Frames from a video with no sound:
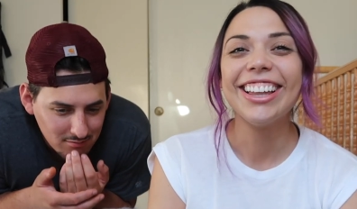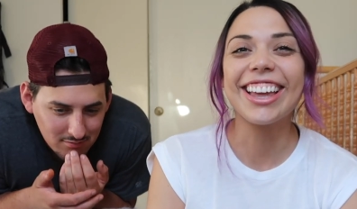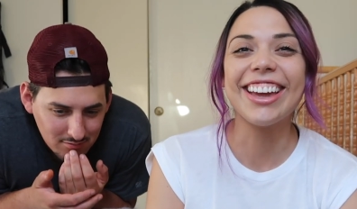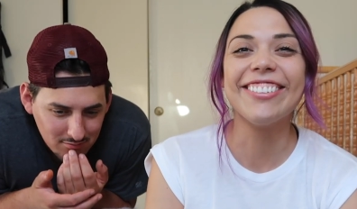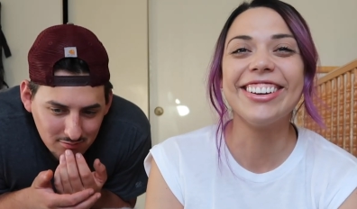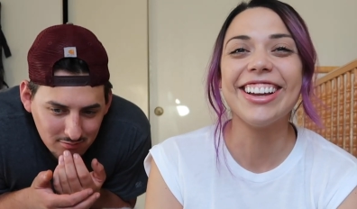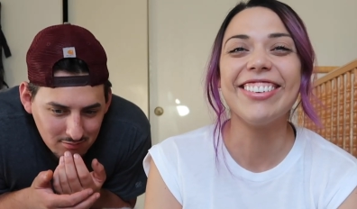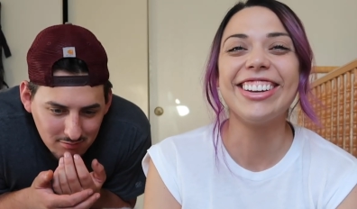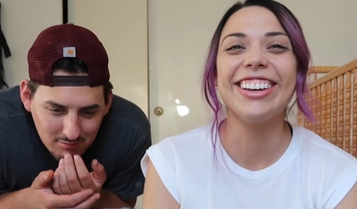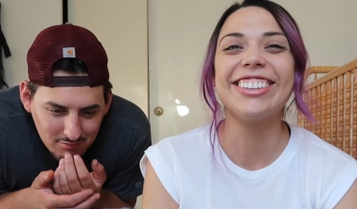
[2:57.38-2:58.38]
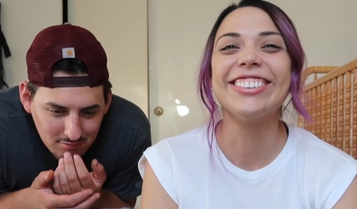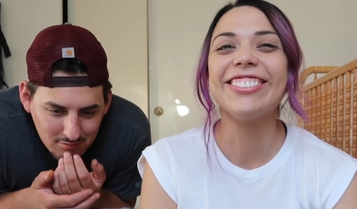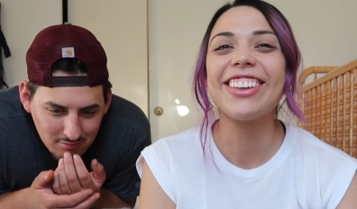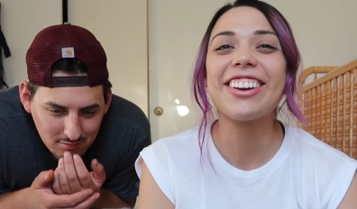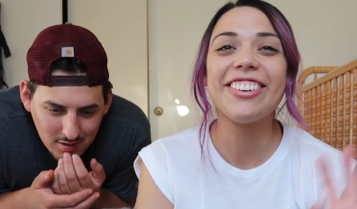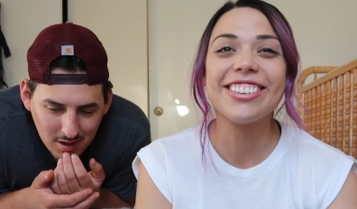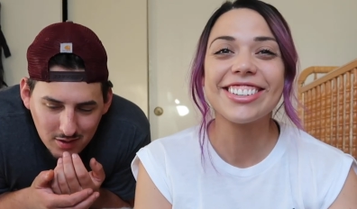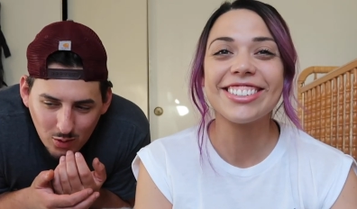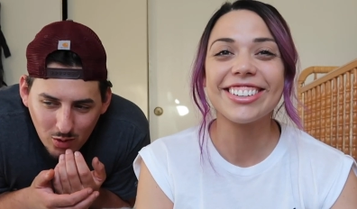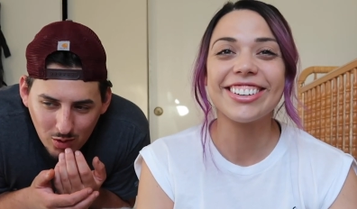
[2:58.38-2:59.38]
Speaker 1: like every time I tell someone, I'm like, oh, we
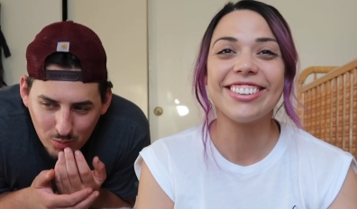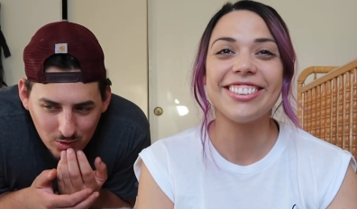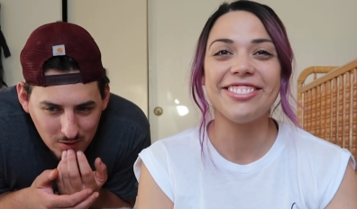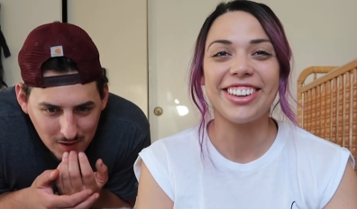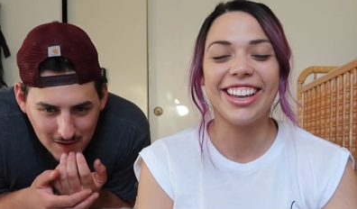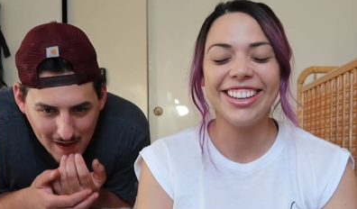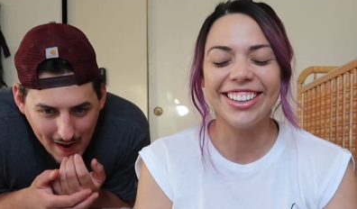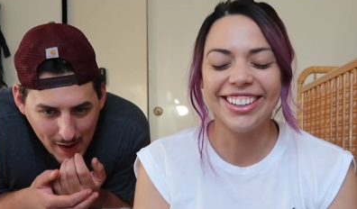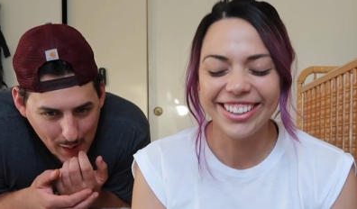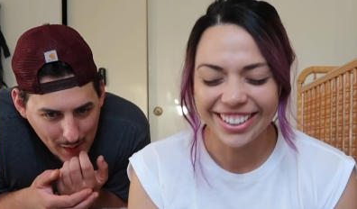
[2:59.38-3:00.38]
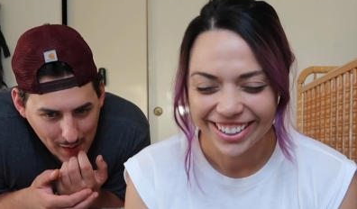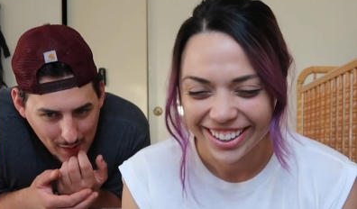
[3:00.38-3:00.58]
just took her to the vet.